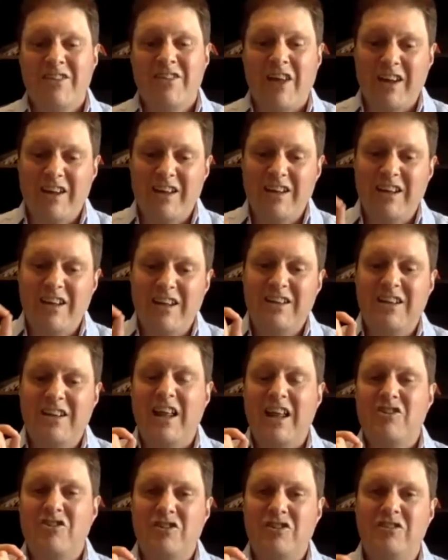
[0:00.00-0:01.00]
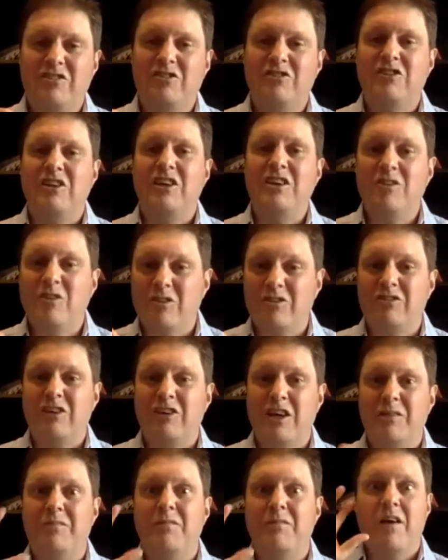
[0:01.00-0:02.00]
that in, you'll actually see your
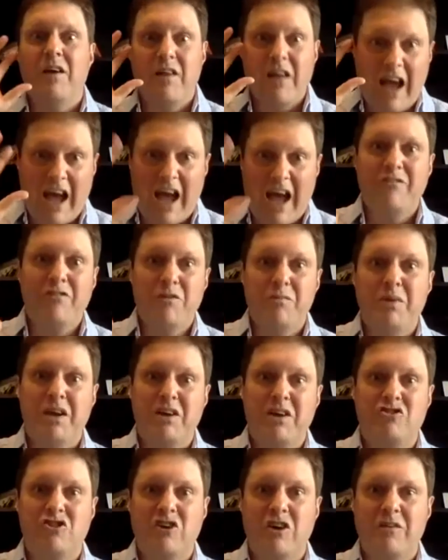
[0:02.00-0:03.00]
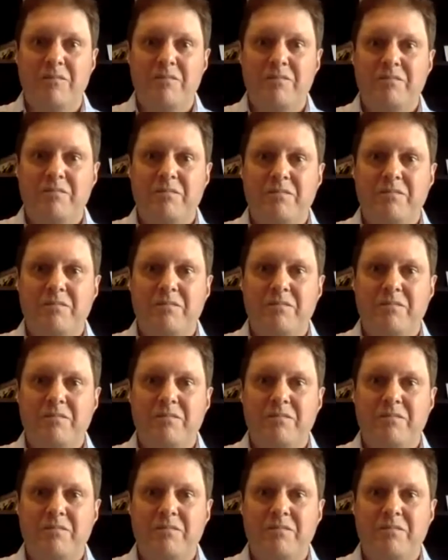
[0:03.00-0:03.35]
team have a picture